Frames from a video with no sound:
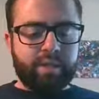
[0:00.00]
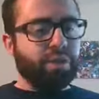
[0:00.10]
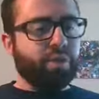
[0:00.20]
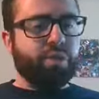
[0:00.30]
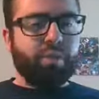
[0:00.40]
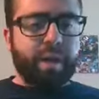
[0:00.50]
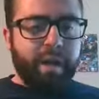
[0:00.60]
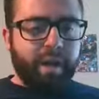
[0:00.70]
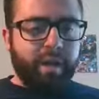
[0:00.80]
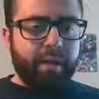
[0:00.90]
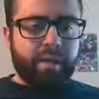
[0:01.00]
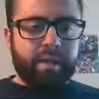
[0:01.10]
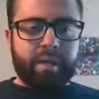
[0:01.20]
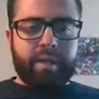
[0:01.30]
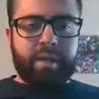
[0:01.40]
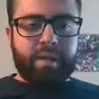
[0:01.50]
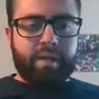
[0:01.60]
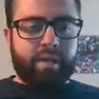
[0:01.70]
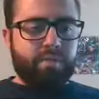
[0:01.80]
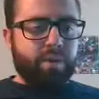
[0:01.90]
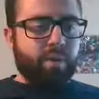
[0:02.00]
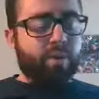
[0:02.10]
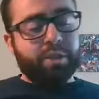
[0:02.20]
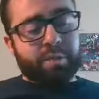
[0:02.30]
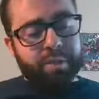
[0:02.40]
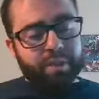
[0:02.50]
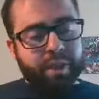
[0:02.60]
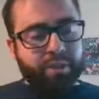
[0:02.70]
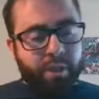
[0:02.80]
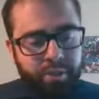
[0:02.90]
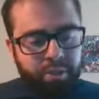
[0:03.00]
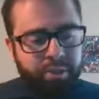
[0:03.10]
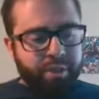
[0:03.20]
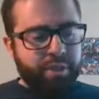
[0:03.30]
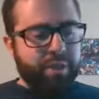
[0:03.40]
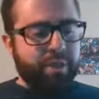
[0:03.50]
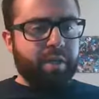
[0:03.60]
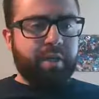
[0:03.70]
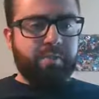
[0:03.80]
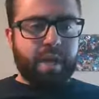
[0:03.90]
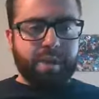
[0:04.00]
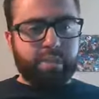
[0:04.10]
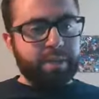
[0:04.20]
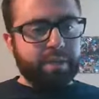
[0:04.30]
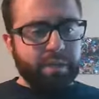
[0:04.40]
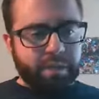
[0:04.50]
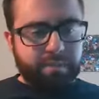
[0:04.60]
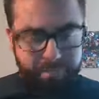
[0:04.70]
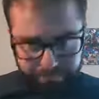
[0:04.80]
Sugar Ray. Uh, we were supposed to get this year, and we have a bunch of these